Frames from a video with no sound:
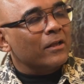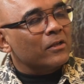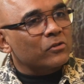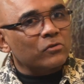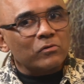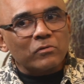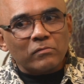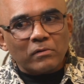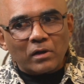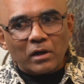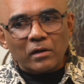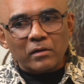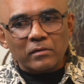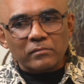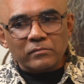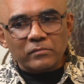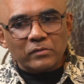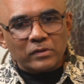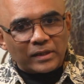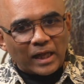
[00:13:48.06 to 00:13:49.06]
So
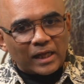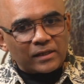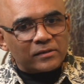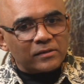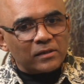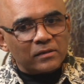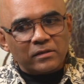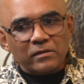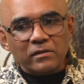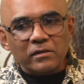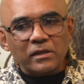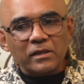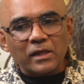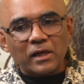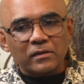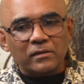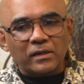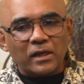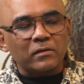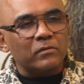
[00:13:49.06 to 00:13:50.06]
that's the theory
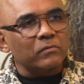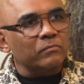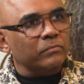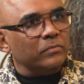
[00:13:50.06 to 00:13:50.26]
that the